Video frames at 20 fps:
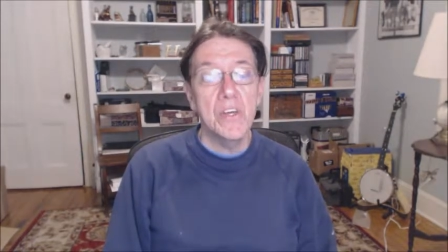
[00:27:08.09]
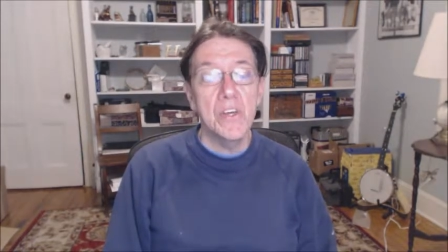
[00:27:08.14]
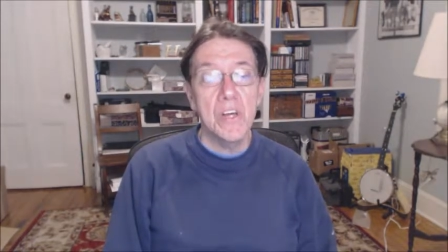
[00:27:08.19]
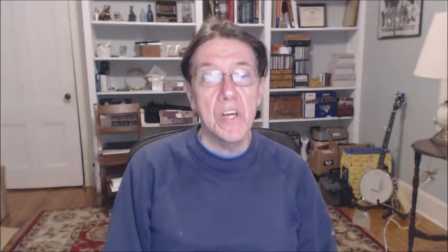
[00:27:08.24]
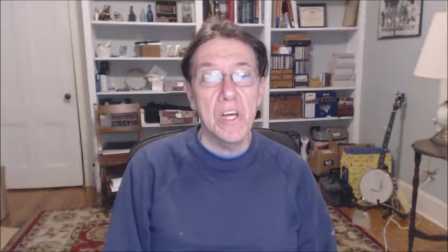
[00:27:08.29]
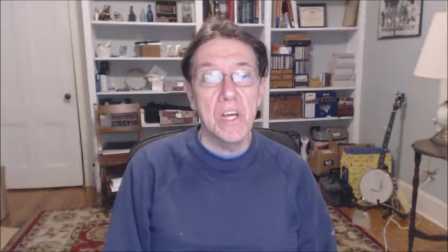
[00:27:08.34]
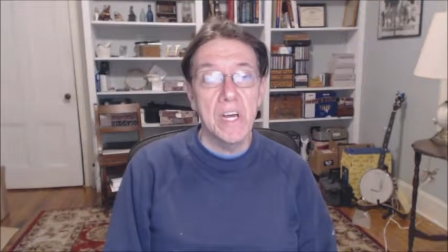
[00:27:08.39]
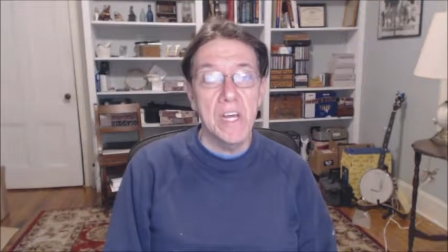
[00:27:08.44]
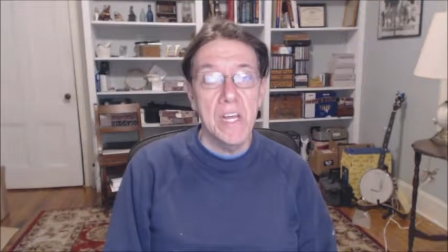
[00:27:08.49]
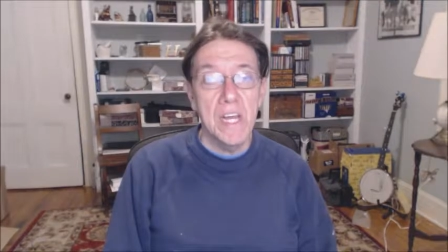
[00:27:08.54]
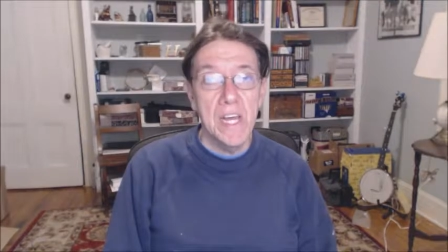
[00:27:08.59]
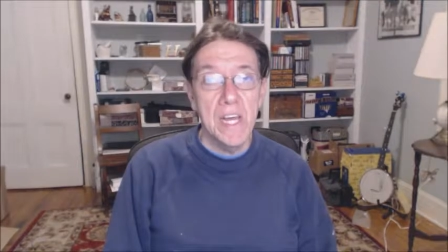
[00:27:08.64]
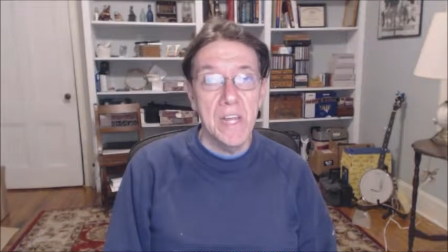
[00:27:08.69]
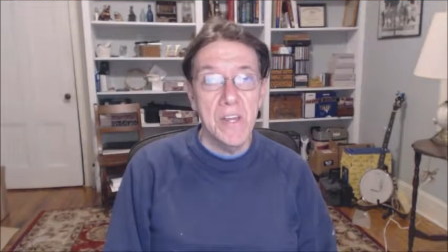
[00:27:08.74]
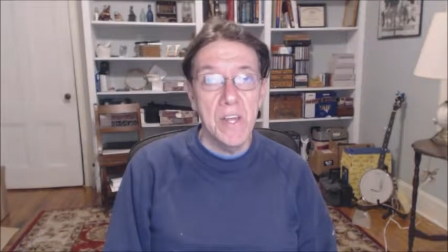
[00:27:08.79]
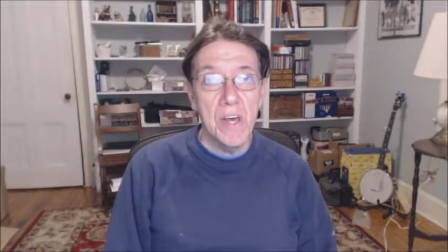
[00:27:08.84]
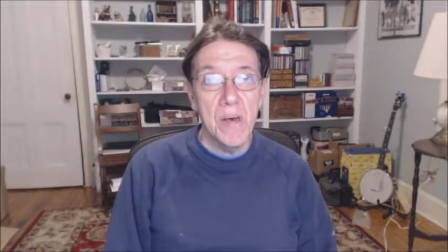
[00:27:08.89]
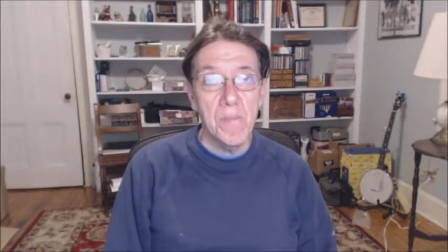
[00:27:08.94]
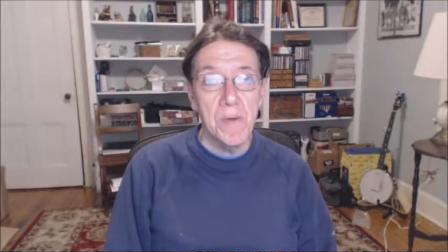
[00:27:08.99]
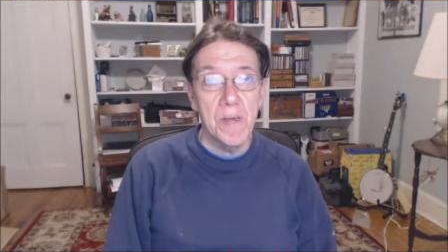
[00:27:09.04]
you're going to
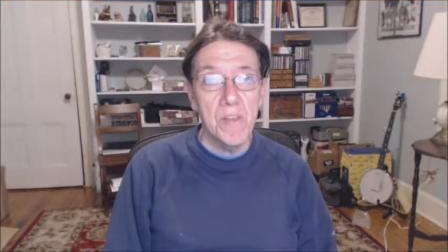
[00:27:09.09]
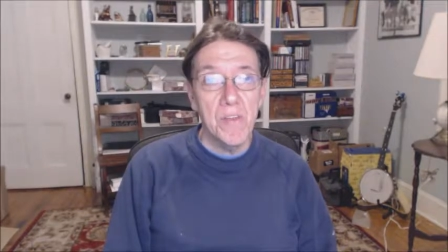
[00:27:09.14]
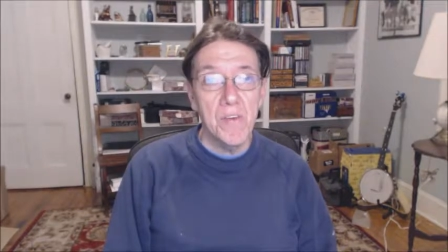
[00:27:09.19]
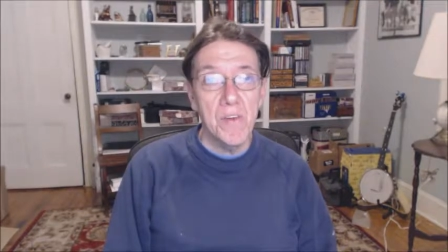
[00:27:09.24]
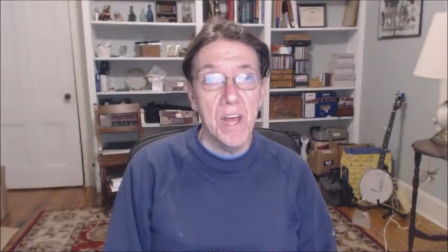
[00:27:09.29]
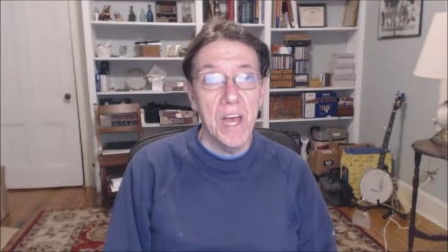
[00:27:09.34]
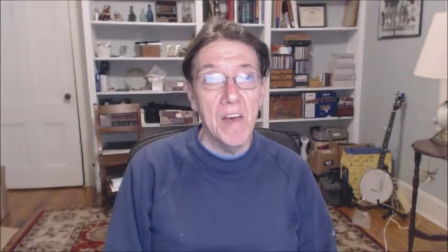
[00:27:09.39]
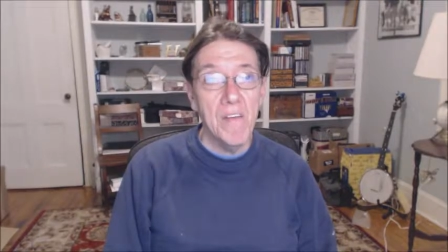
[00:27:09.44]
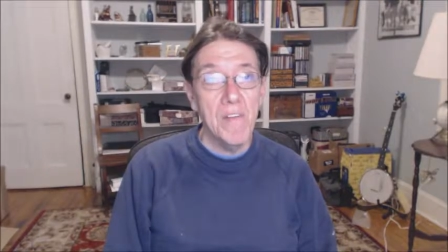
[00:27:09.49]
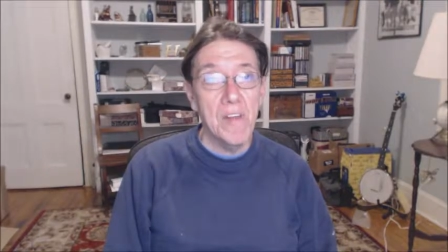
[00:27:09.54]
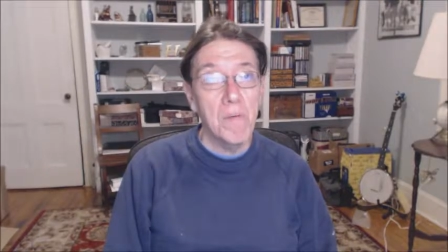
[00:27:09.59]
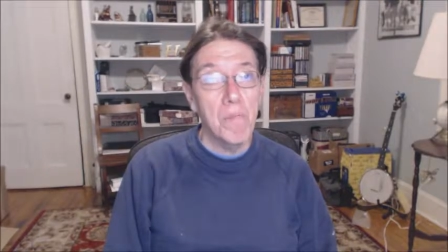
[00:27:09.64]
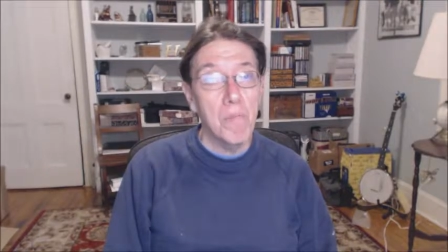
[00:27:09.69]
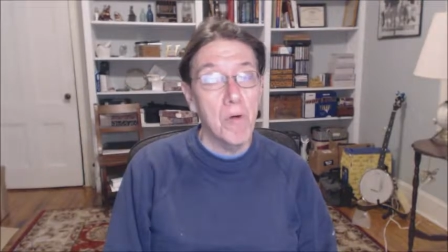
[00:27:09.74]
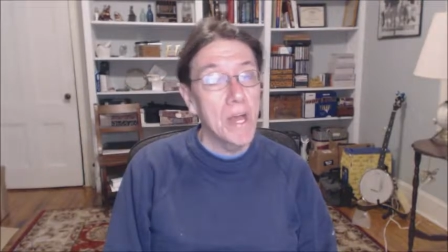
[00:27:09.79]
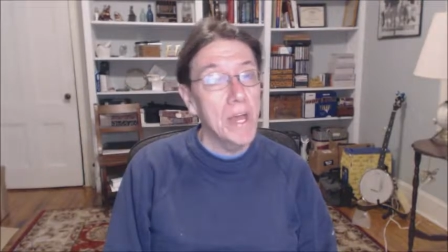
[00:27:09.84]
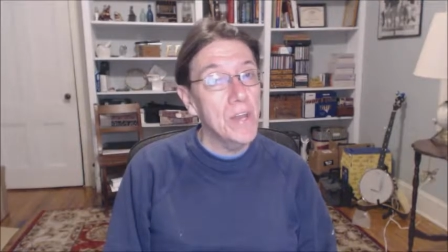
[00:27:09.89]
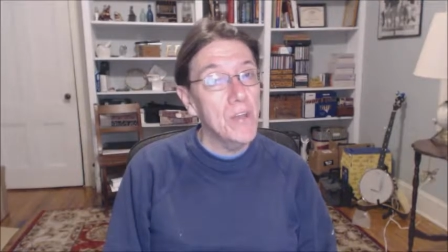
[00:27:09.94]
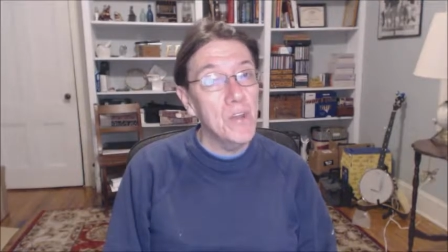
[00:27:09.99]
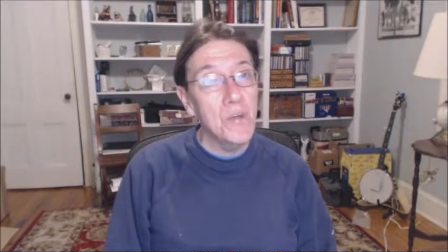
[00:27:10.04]
end up either having a
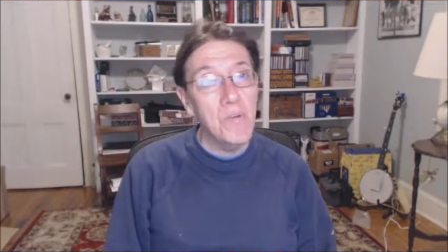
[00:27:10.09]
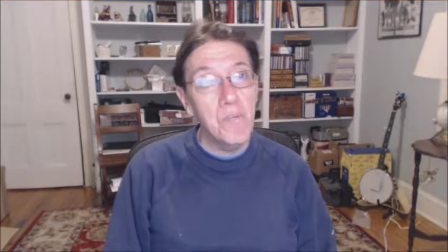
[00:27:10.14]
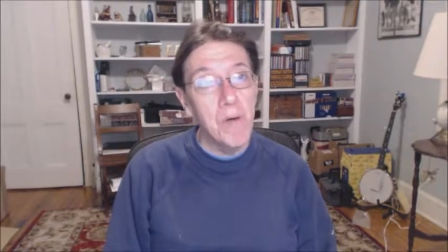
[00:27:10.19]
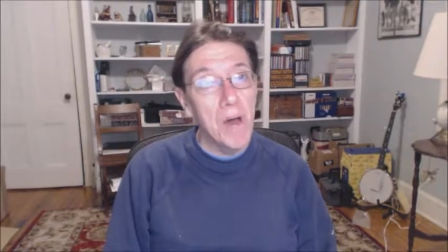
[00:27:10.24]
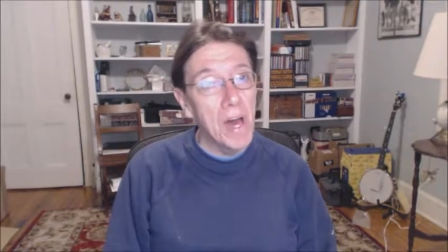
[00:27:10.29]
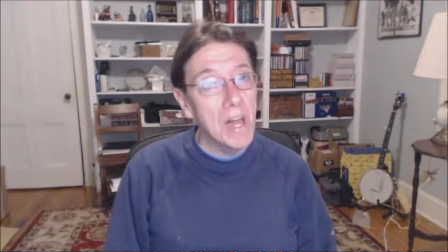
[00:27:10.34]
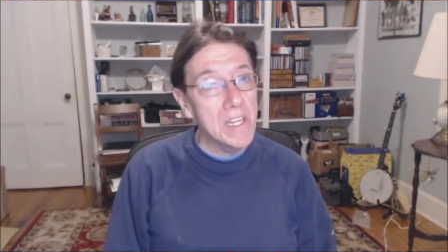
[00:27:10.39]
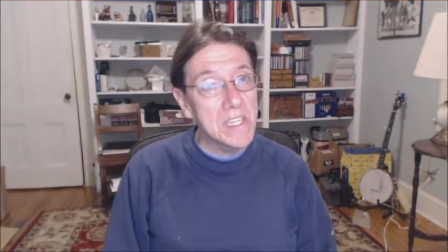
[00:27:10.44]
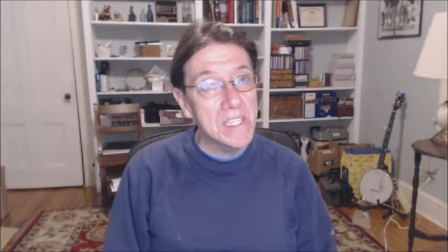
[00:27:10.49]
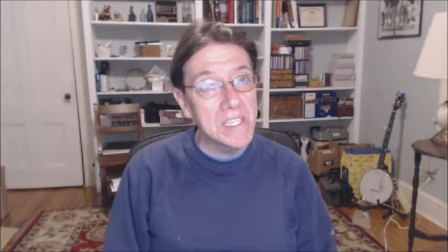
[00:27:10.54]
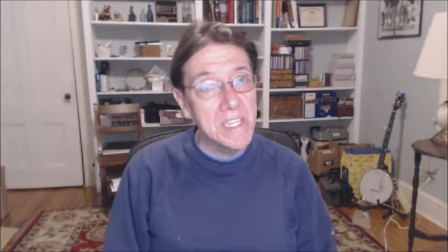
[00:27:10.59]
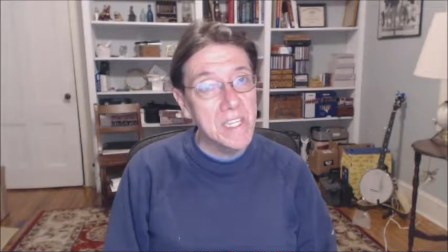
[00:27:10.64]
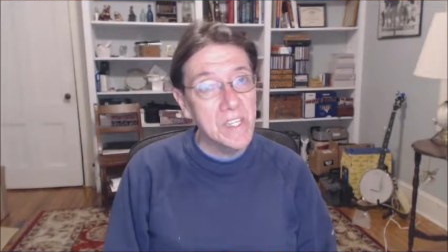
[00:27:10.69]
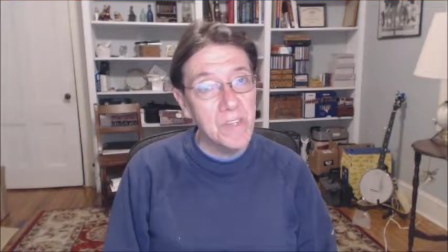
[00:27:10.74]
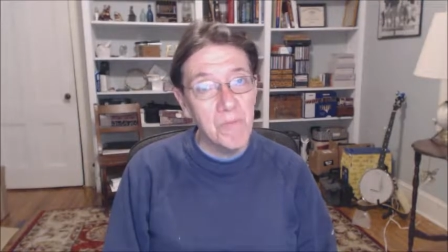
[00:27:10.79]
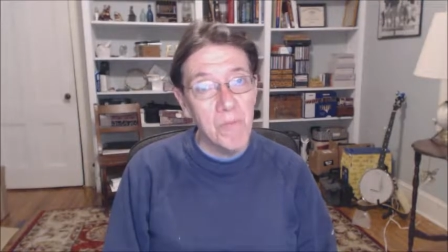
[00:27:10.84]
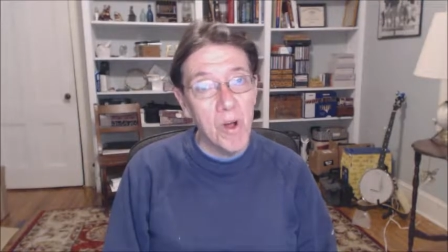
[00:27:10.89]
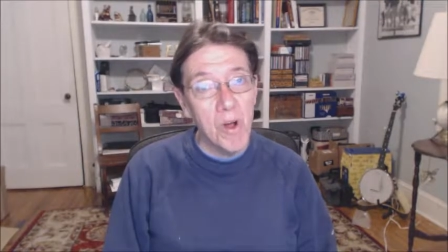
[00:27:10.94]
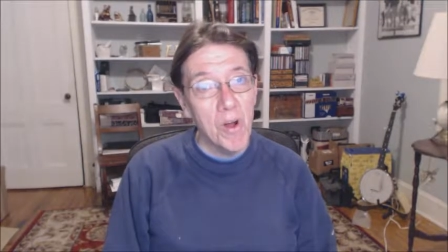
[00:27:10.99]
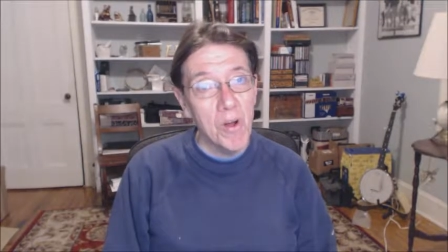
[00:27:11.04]
brand new
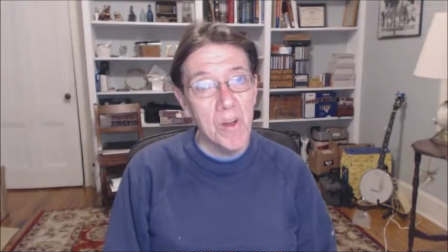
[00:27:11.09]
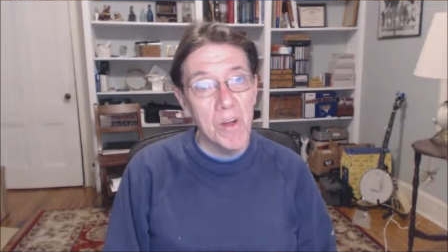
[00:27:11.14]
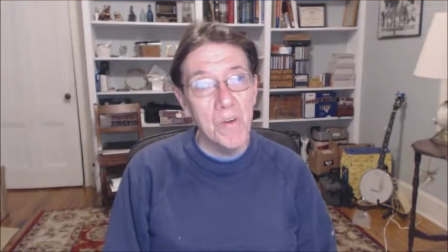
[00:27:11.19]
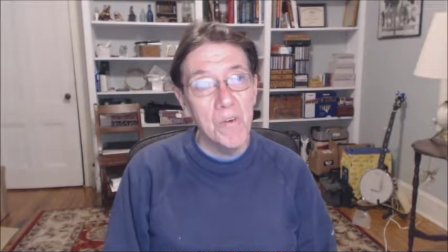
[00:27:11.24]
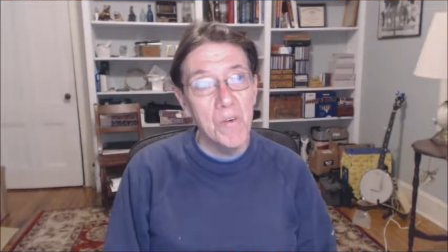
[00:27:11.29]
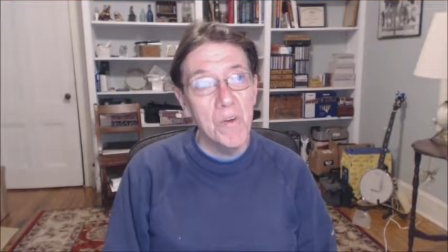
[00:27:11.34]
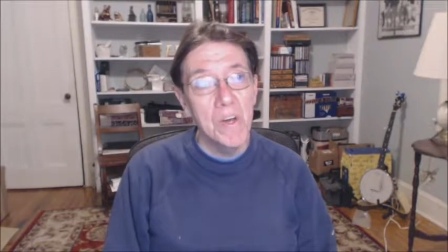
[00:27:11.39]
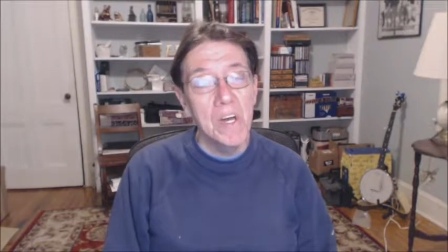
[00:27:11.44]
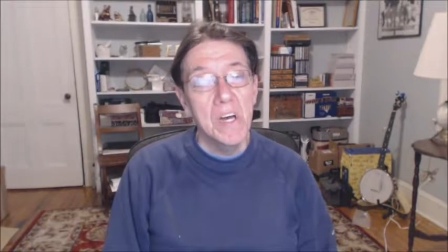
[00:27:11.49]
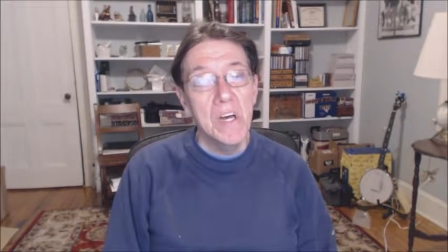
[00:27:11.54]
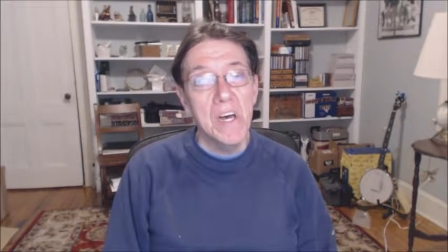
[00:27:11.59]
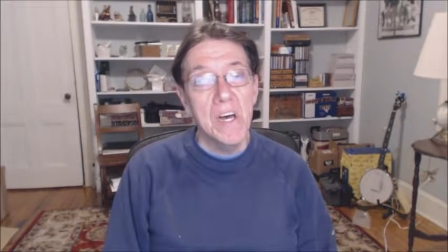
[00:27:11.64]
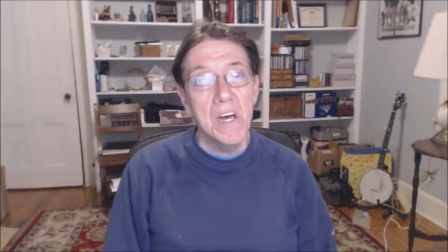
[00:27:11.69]
policy tomorrow